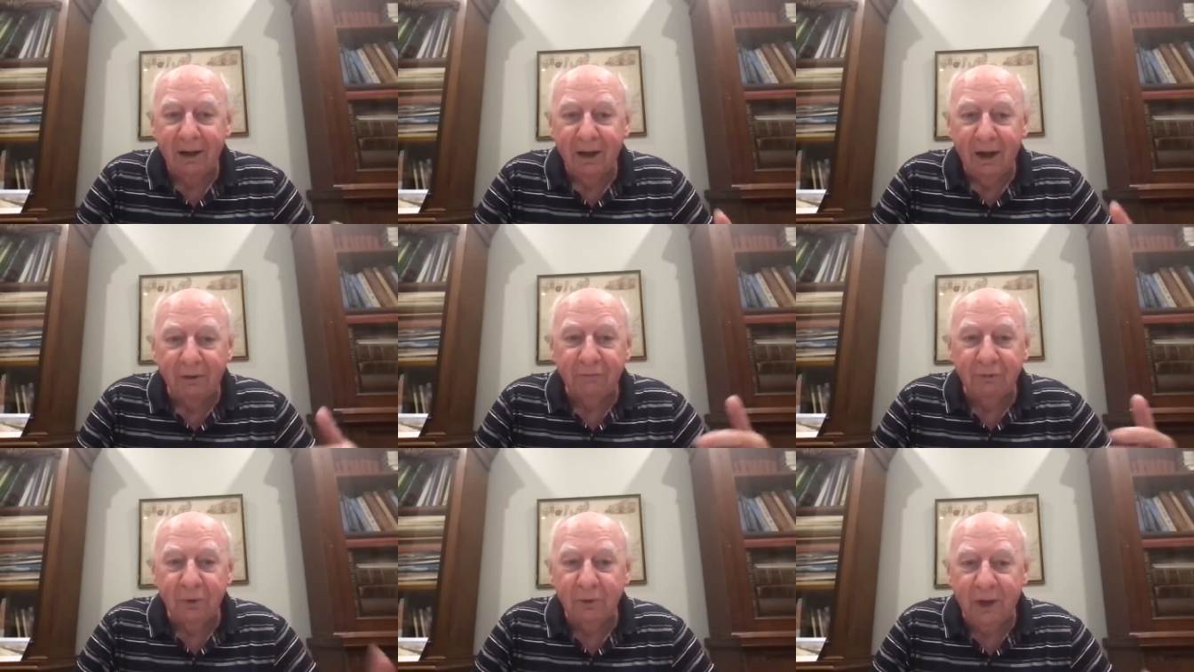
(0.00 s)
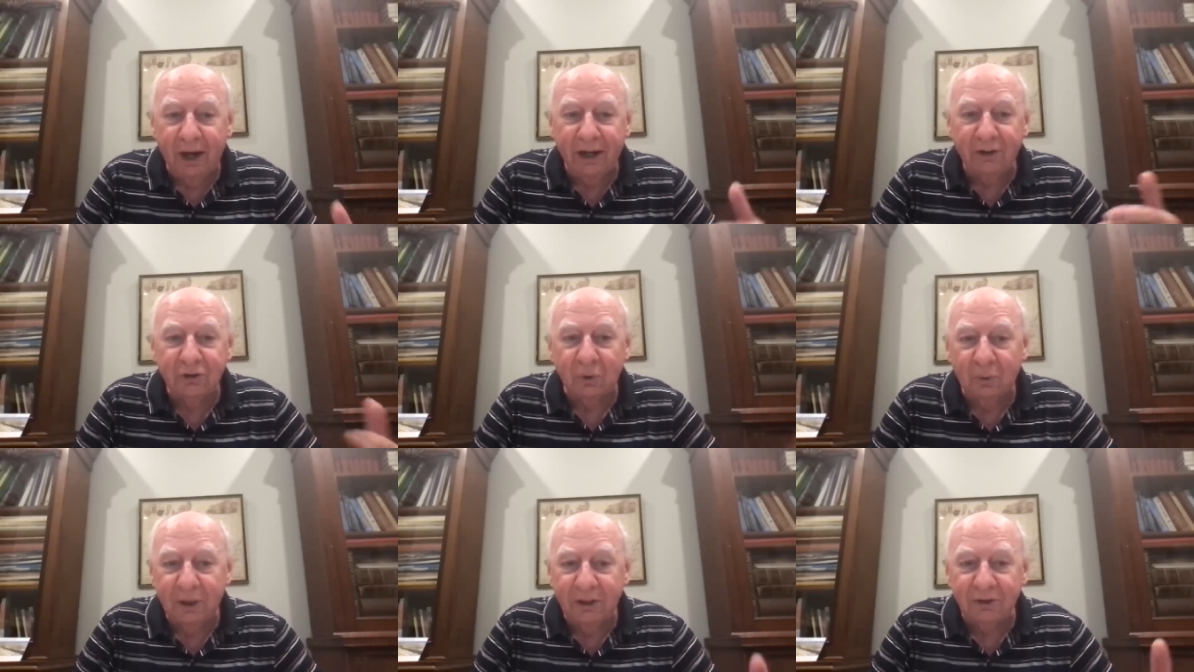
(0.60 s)
a few days, a
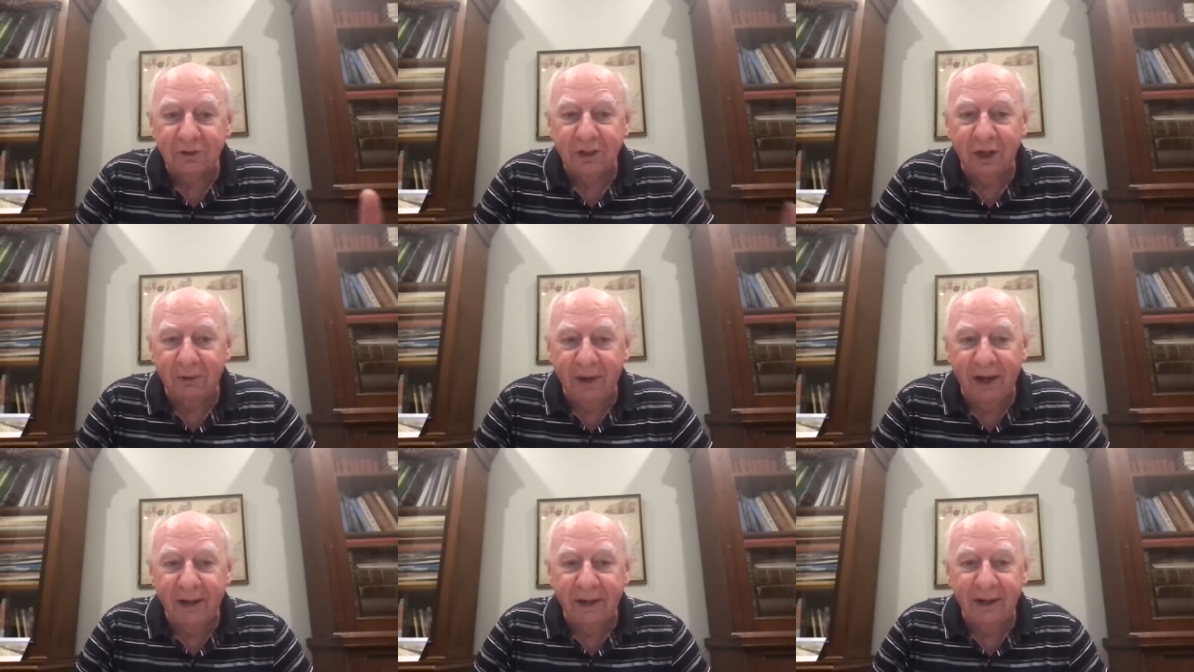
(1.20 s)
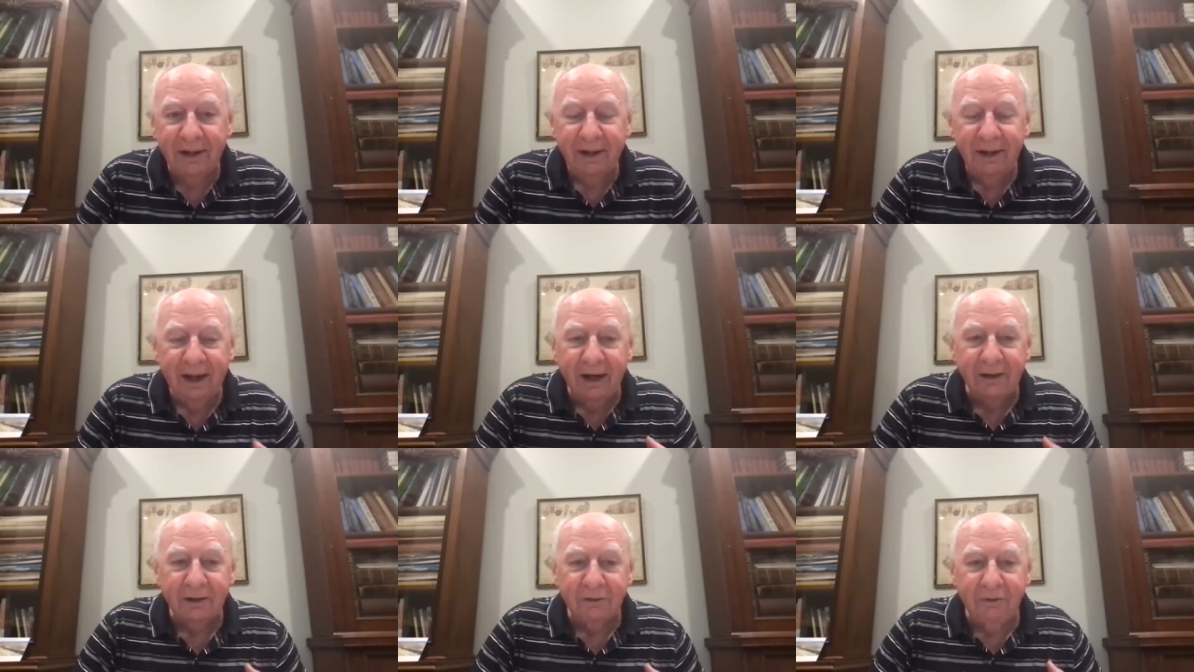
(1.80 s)
week or so later,
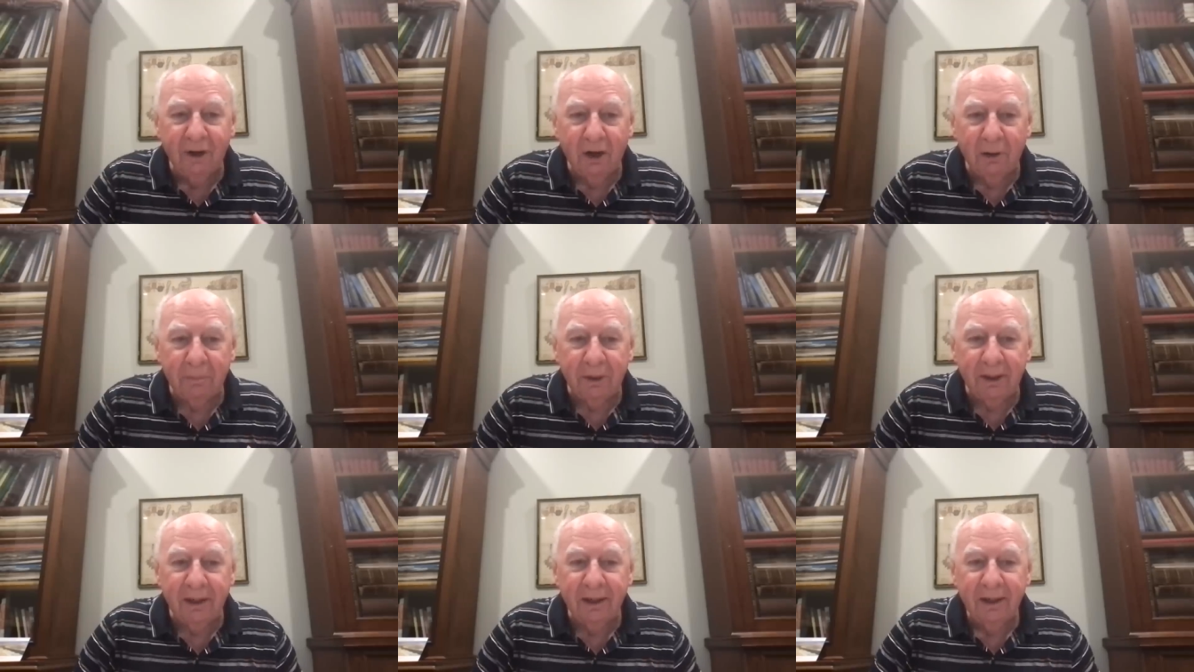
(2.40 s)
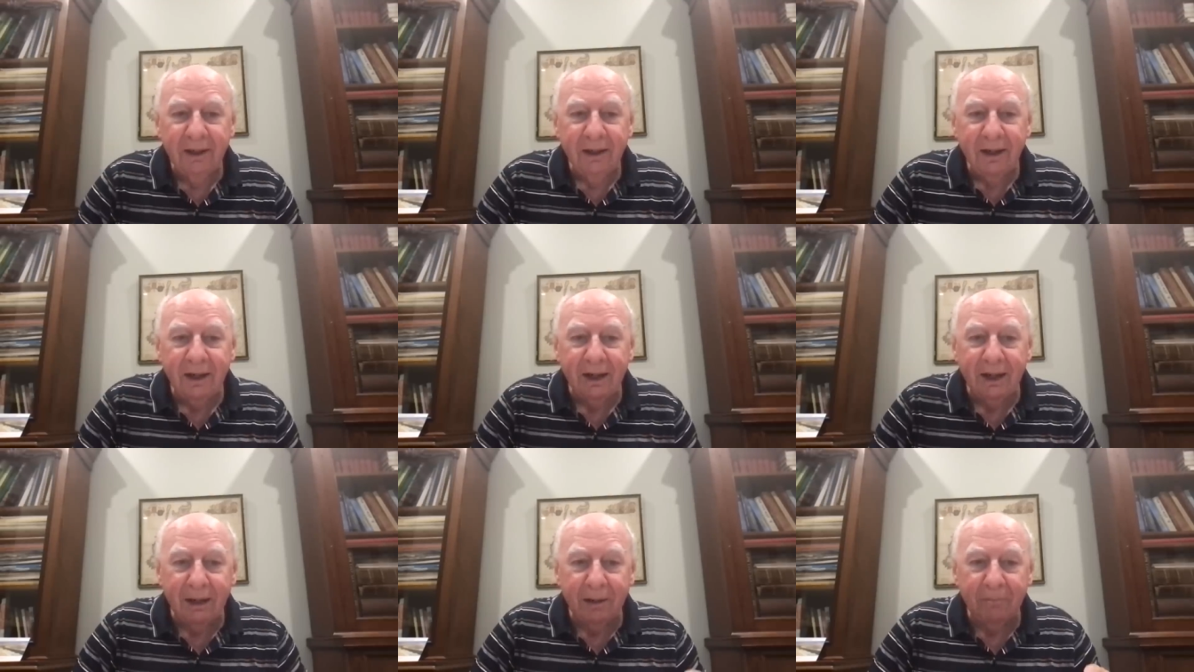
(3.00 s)
uh, developing
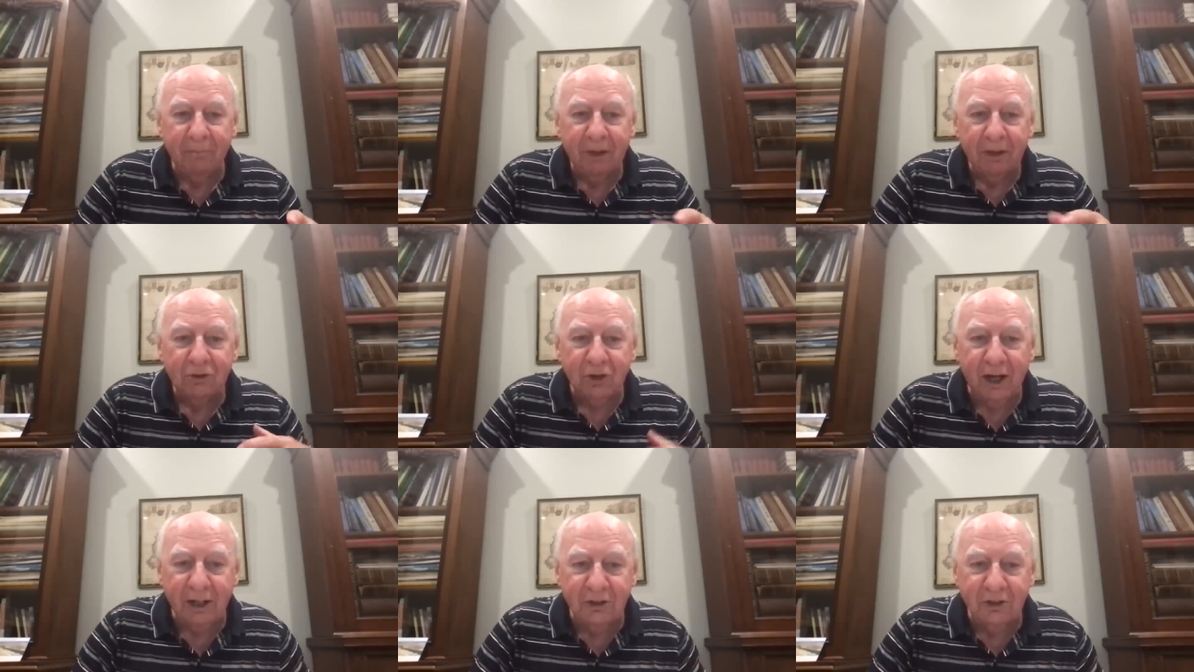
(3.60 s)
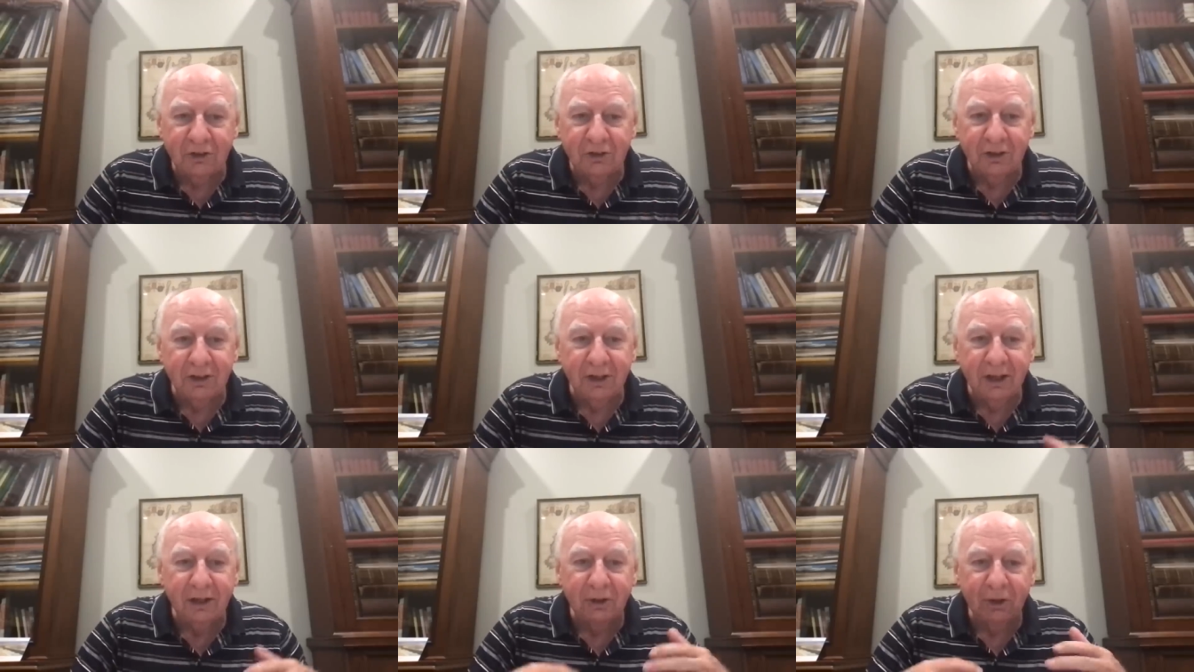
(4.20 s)
um, changes in
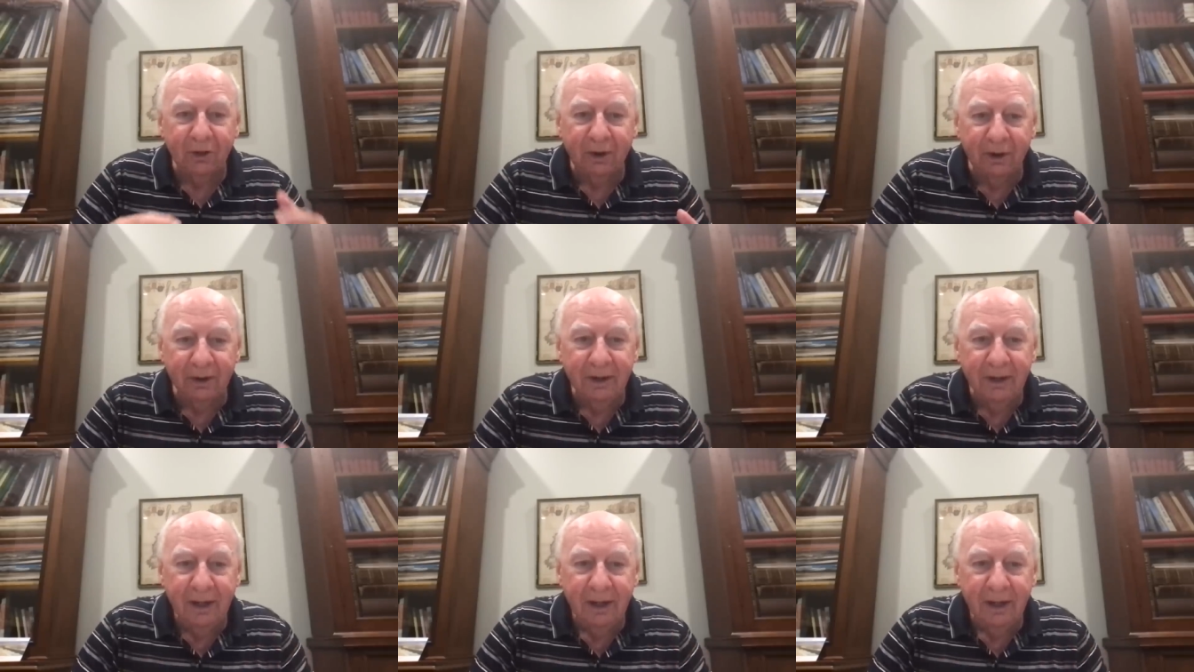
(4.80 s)
their urine,